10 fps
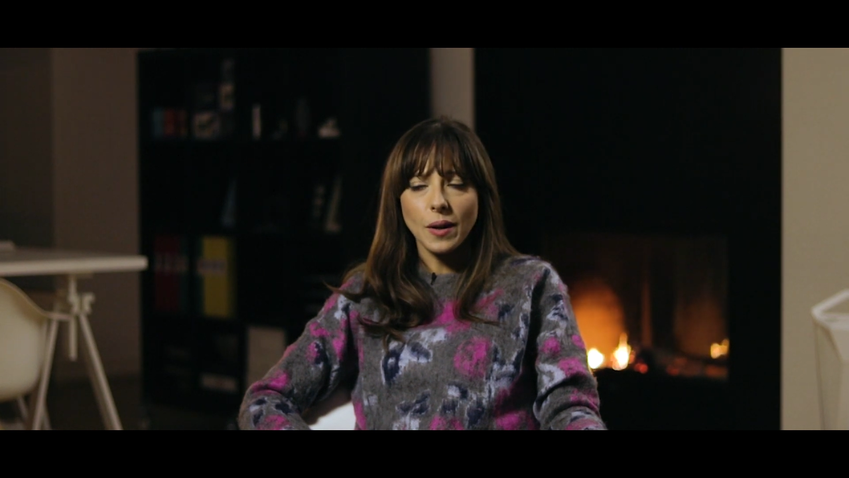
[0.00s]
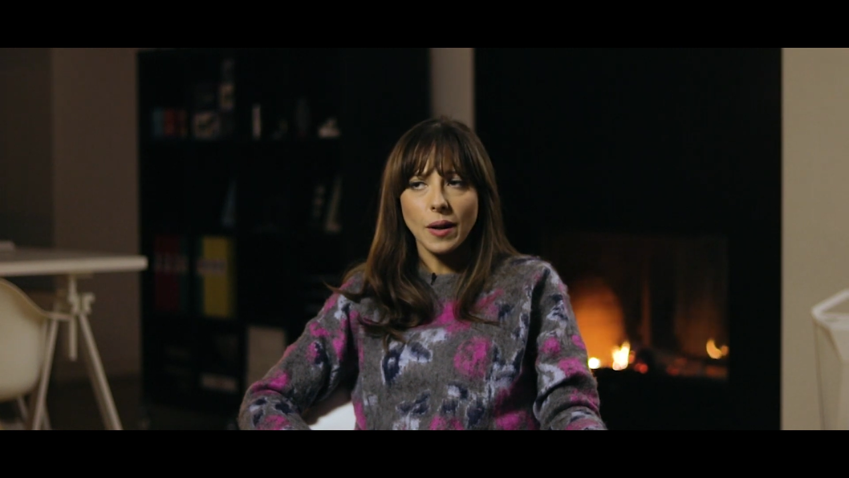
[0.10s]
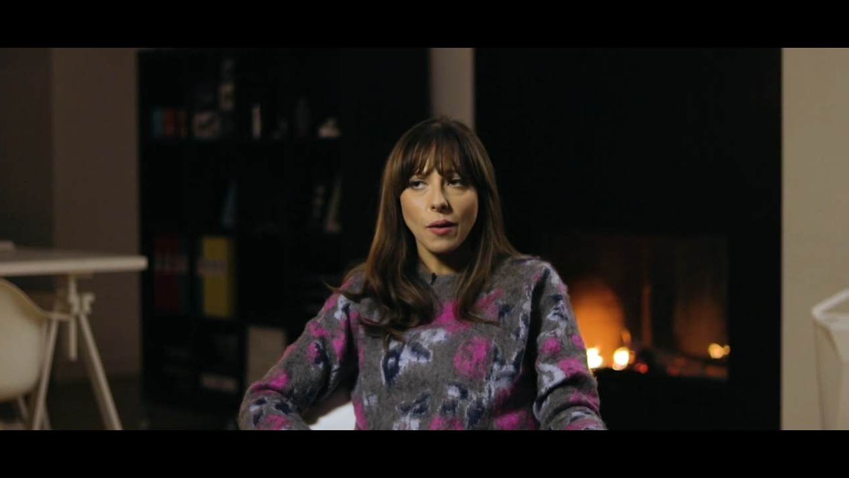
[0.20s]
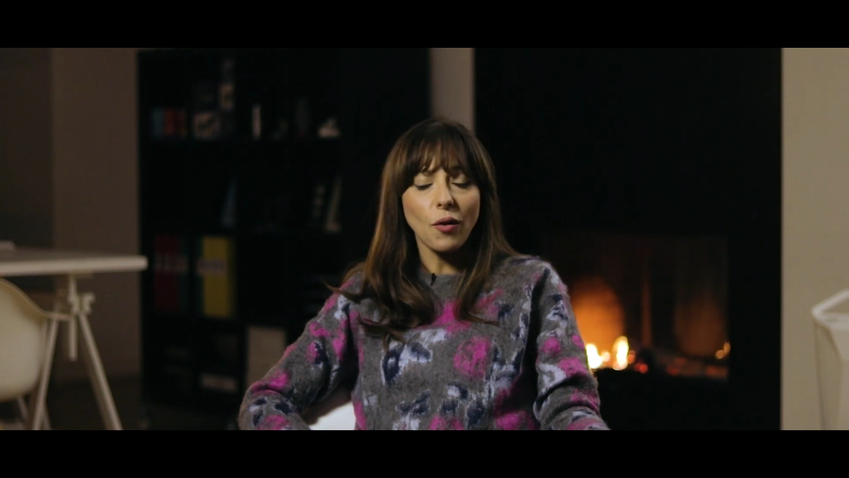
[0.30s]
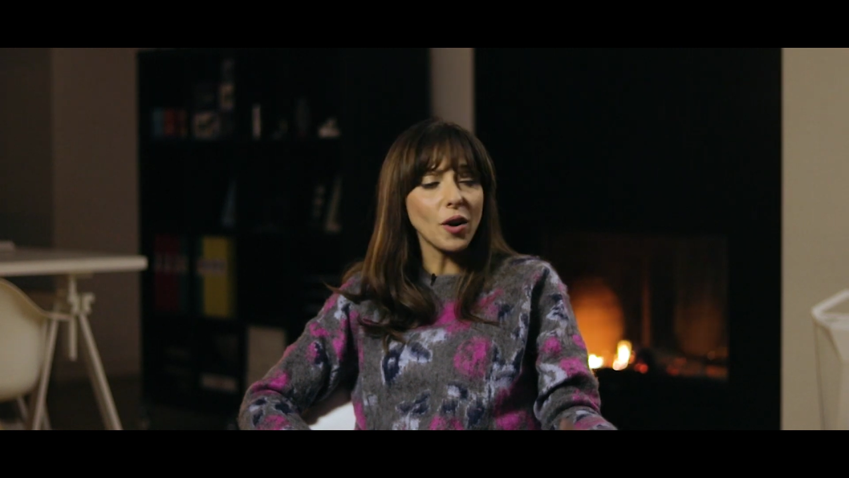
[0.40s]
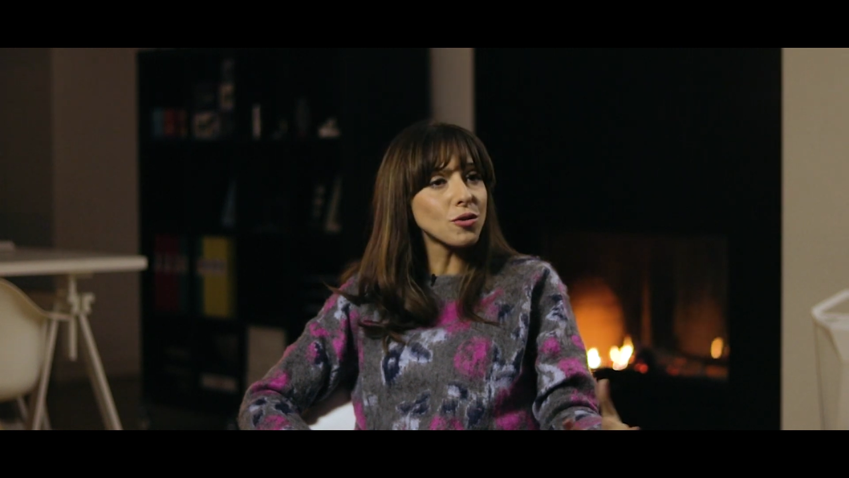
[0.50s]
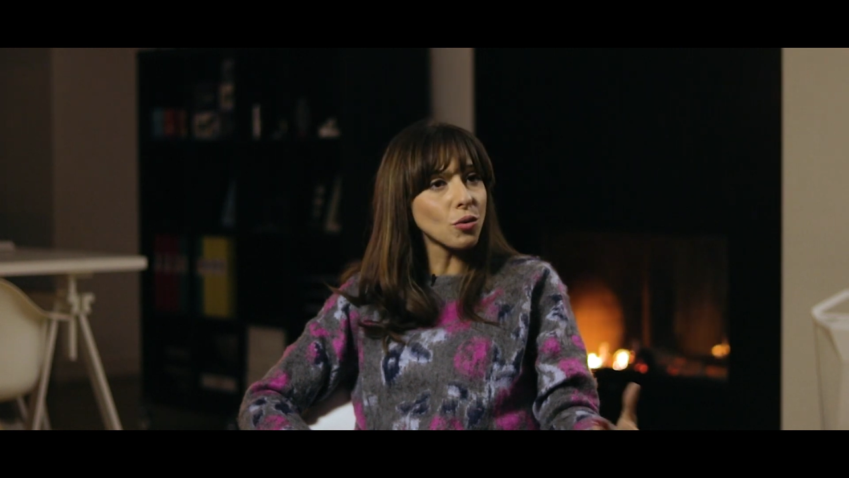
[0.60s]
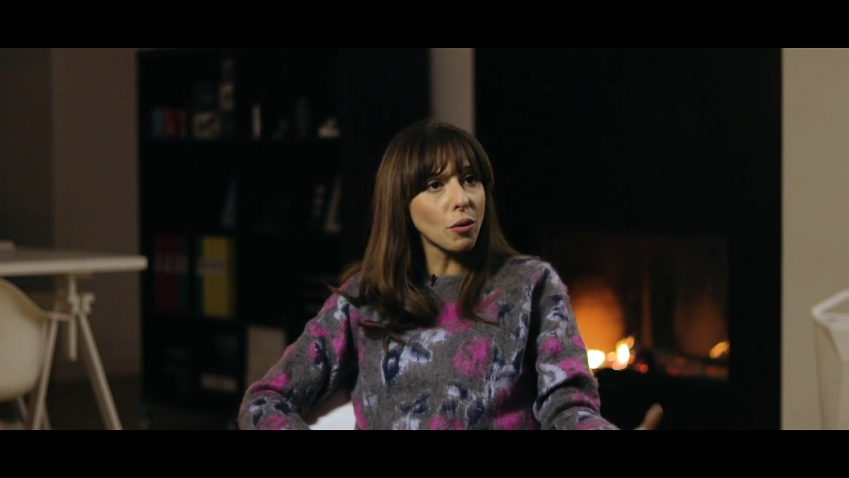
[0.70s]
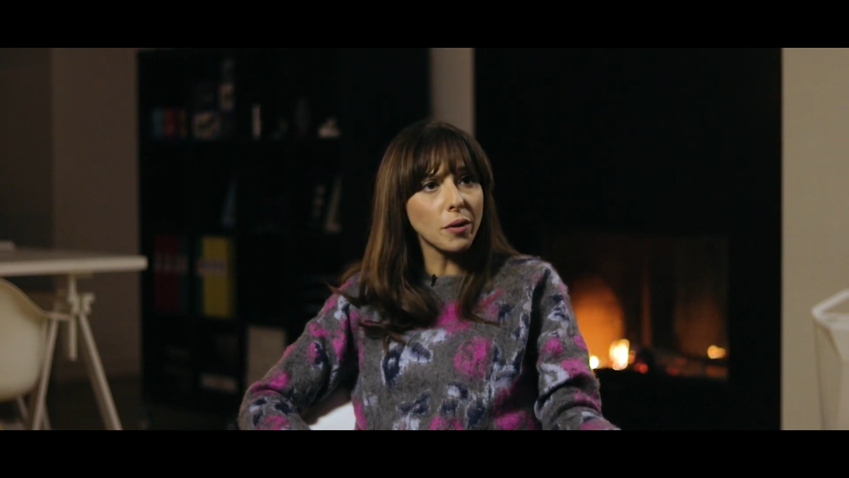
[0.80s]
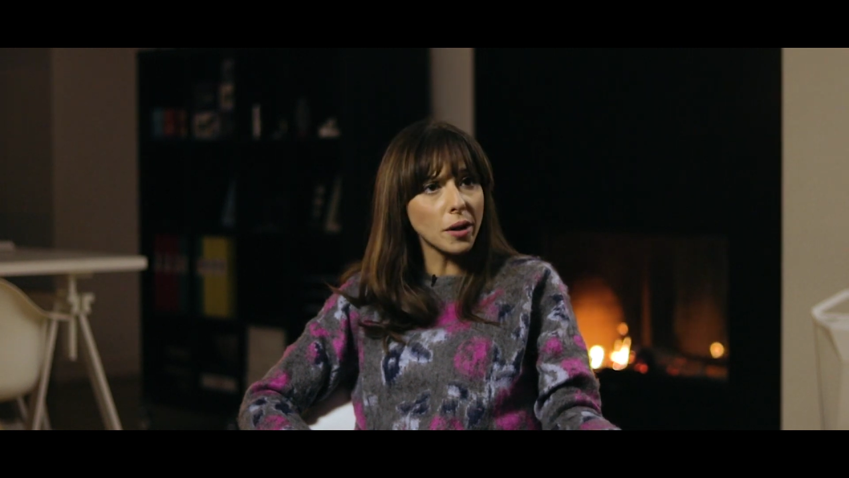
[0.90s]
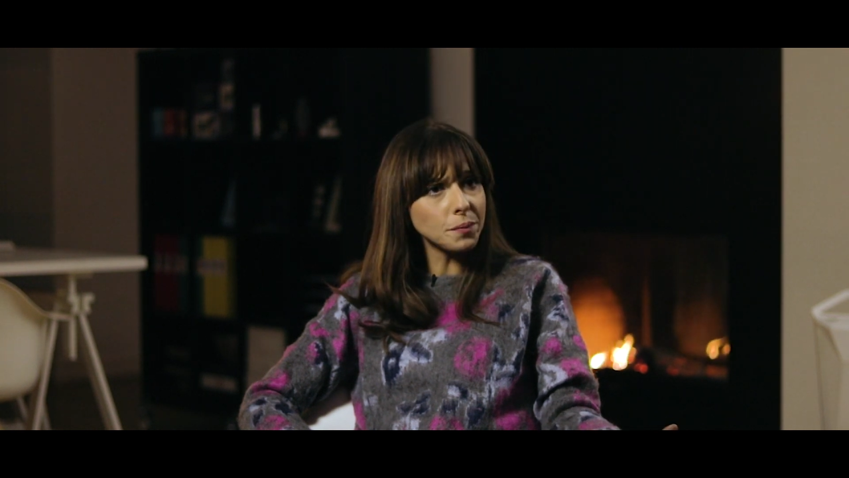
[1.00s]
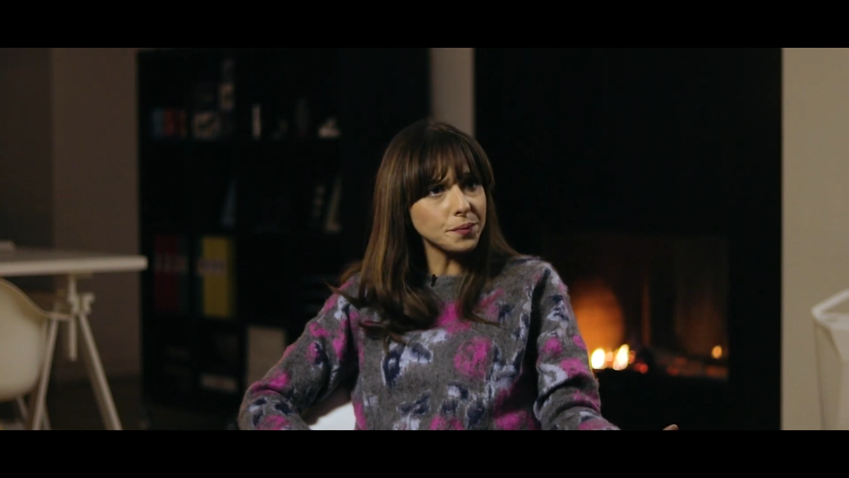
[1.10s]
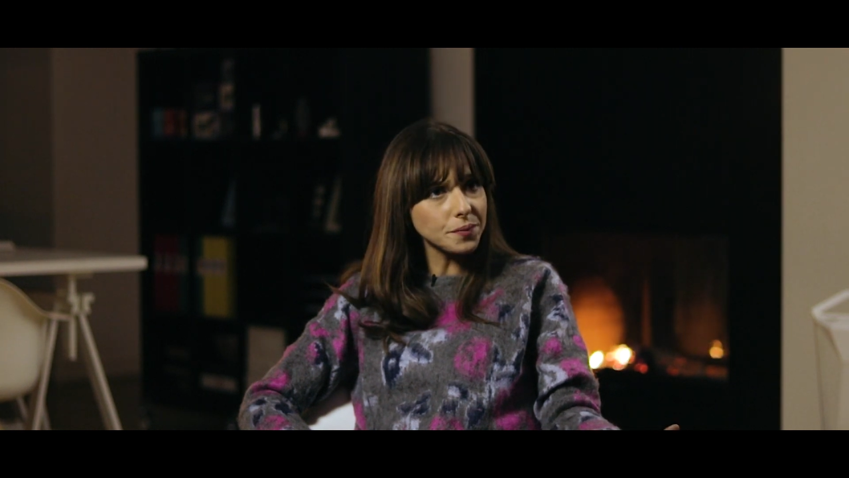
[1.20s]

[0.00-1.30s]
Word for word: voiceover,